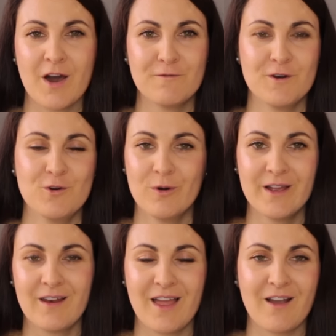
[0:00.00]
kind of
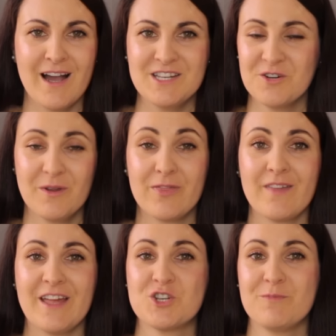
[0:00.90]
annoying like I do and
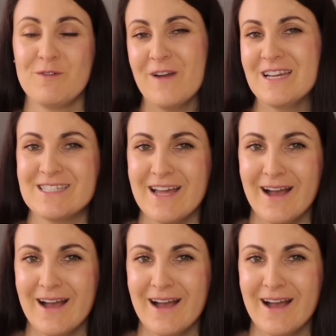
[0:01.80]
think they should be phased